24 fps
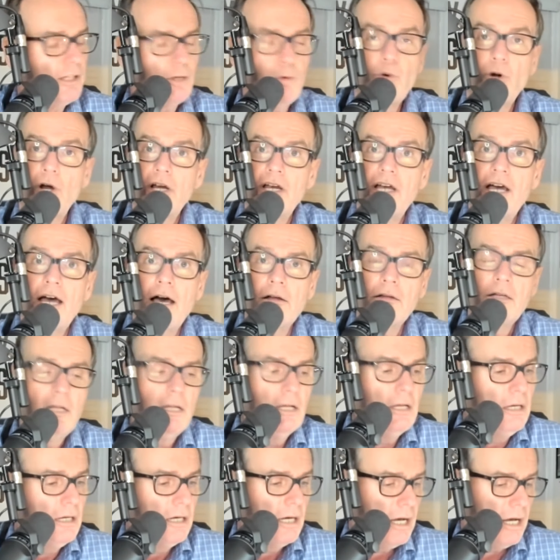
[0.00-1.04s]
work out
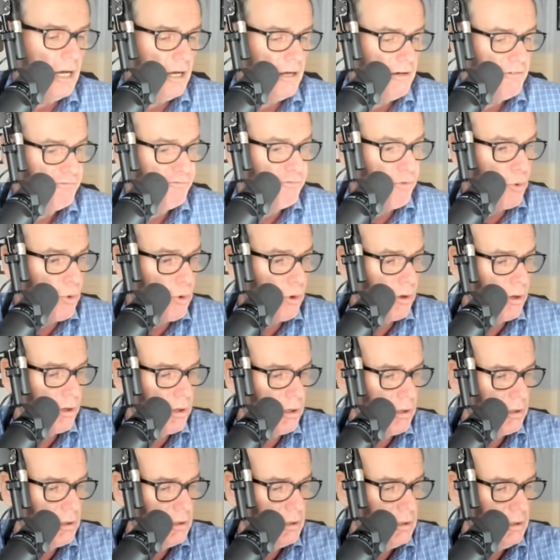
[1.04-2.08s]

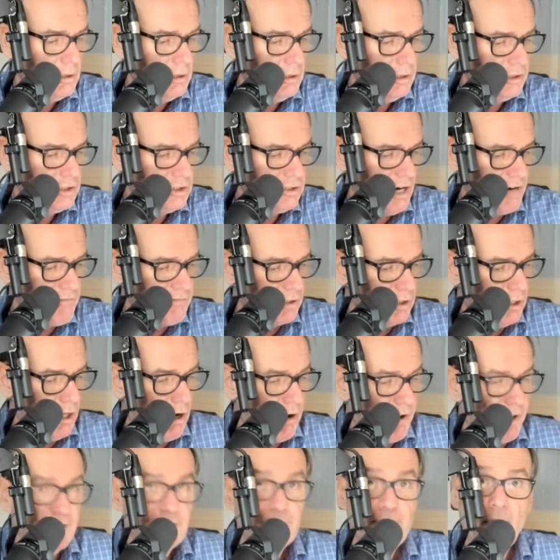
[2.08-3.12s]
for Trevor
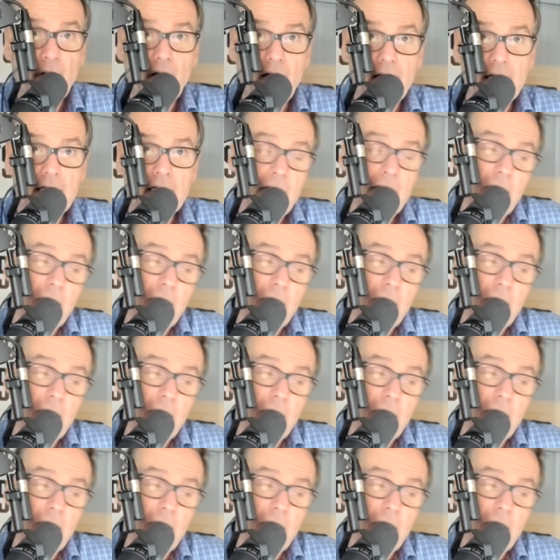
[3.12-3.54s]
Lawrence, but,